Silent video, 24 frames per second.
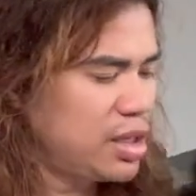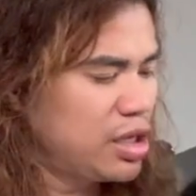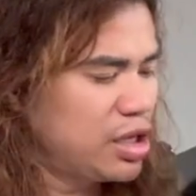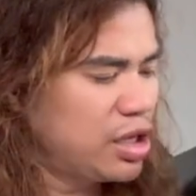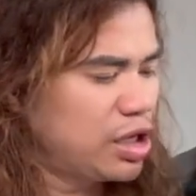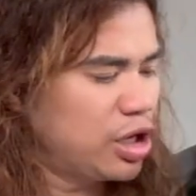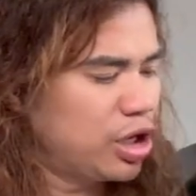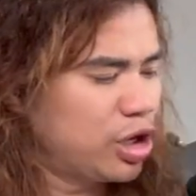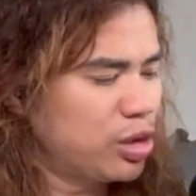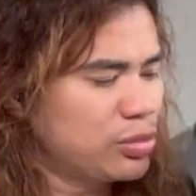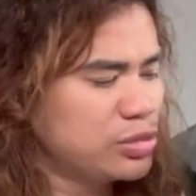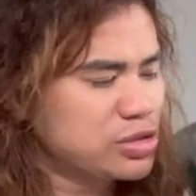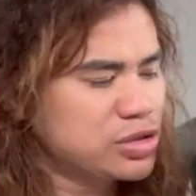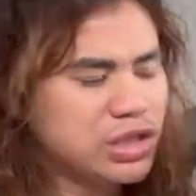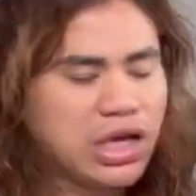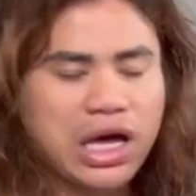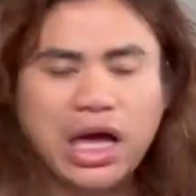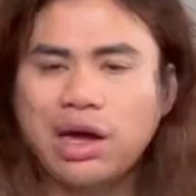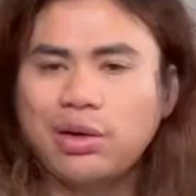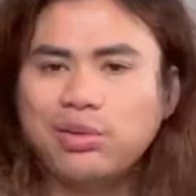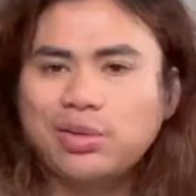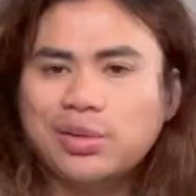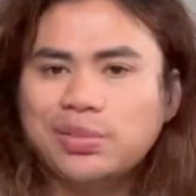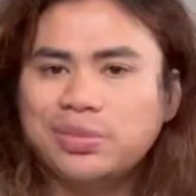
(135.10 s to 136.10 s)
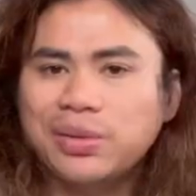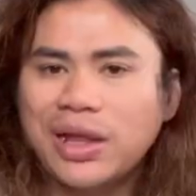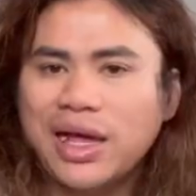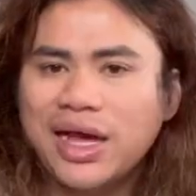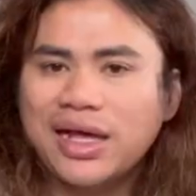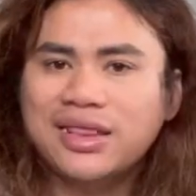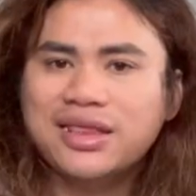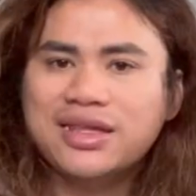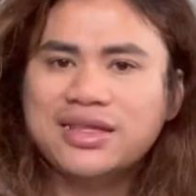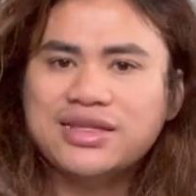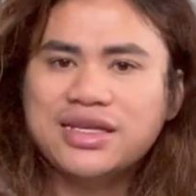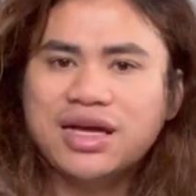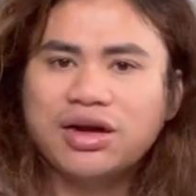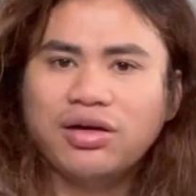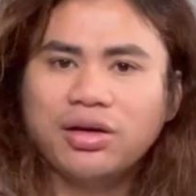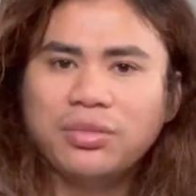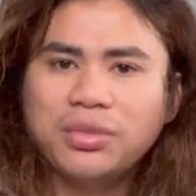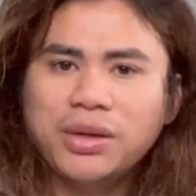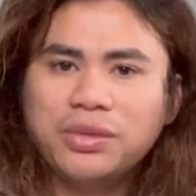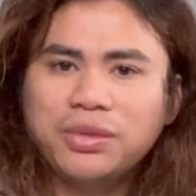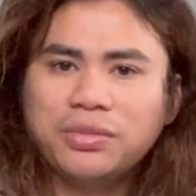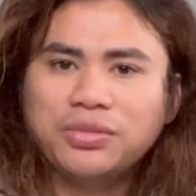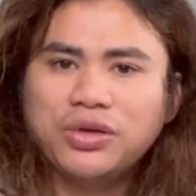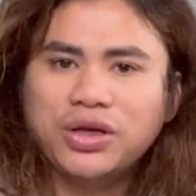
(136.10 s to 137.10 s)
I almost thought I would black this out and
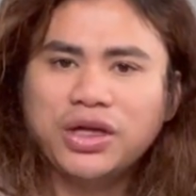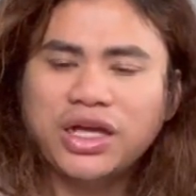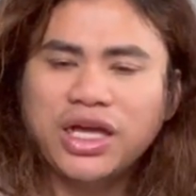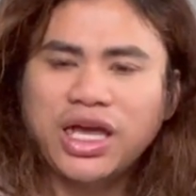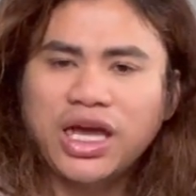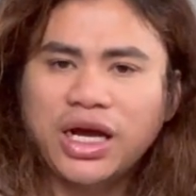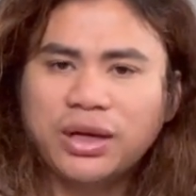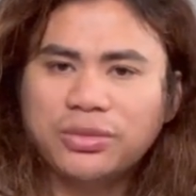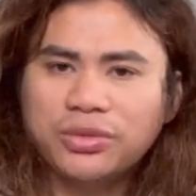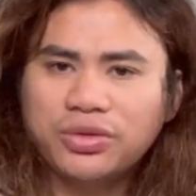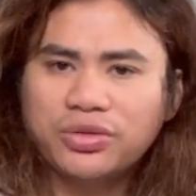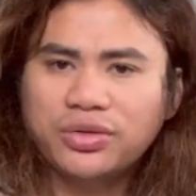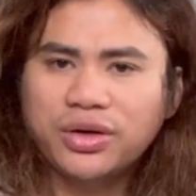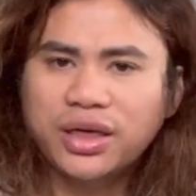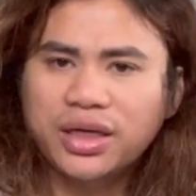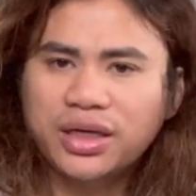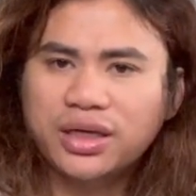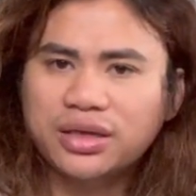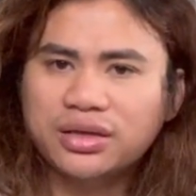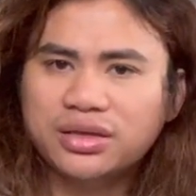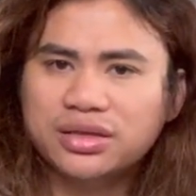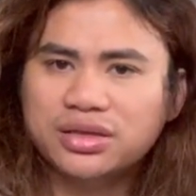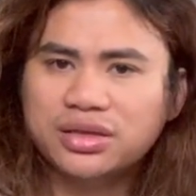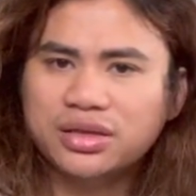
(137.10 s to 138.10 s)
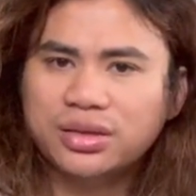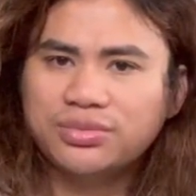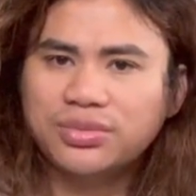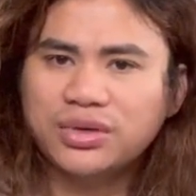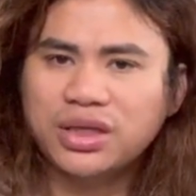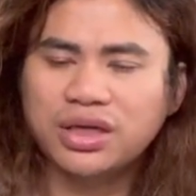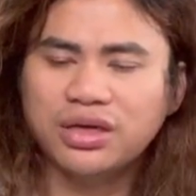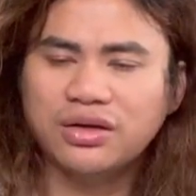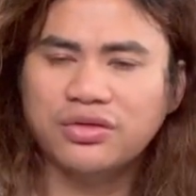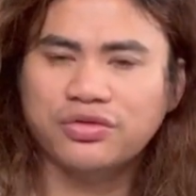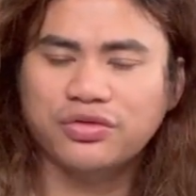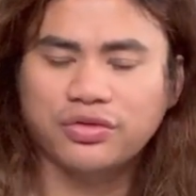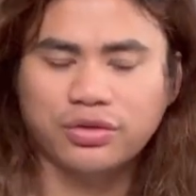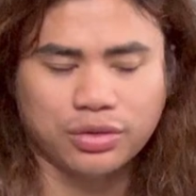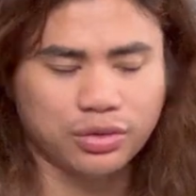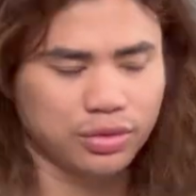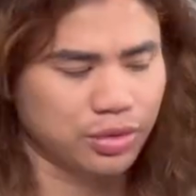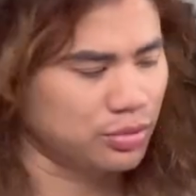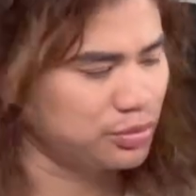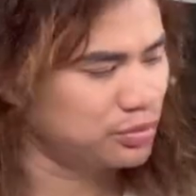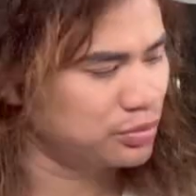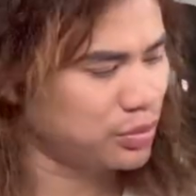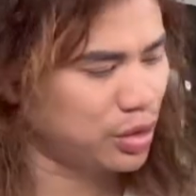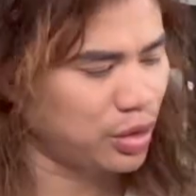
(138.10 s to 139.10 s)
maybe put a camera right here or something
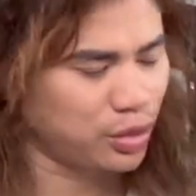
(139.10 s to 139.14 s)
for